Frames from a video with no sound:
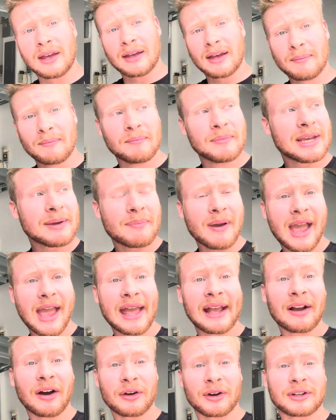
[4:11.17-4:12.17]
me
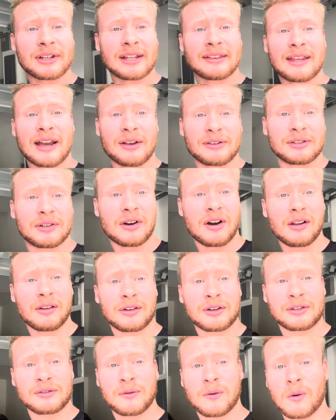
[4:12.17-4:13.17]
paying under
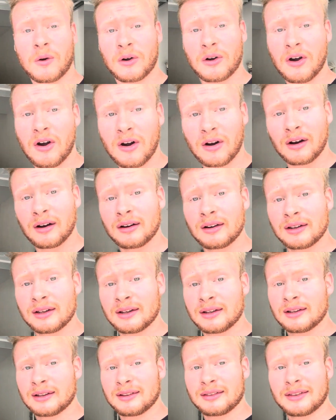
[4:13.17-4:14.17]
$10,000 for a car
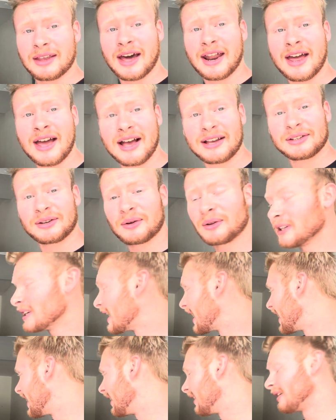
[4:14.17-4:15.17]
that has only
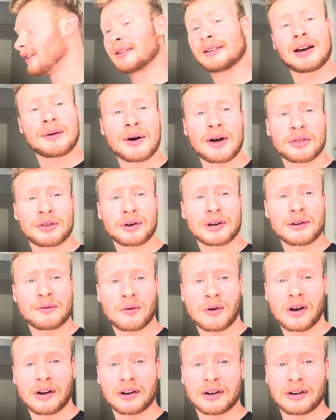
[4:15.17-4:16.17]
had about
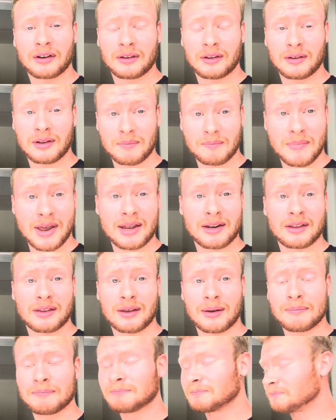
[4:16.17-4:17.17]
3,400 made of them,